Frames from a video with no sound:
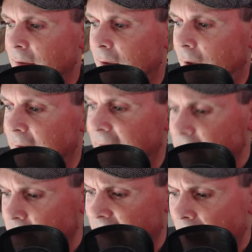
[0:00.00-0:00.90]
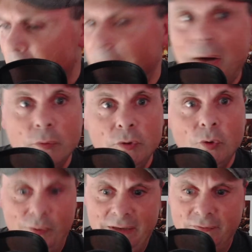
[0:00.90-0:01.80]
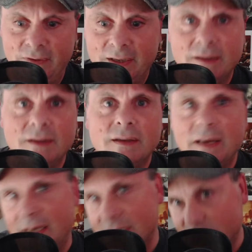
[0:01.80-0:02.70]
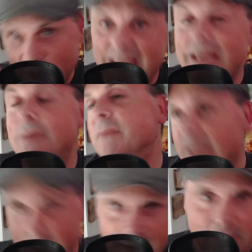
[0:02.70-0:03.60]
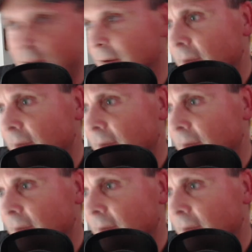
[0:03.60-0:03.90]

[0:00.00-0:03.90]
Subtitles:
I'll let you get about your evening unless you keep me here